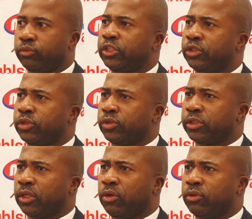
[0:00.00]
We
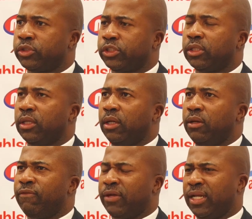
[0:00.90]
introduced the coach
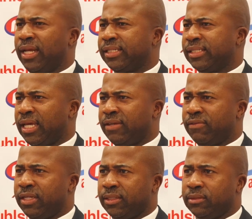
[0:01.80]
very late in the
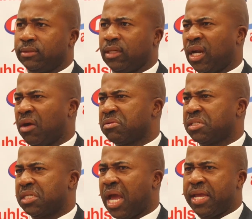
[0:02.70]
evening,
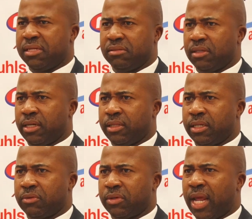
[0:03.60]
around 9, I
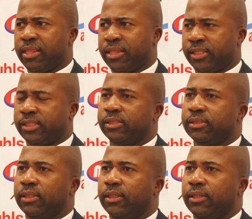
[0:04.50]
think, or 9:30.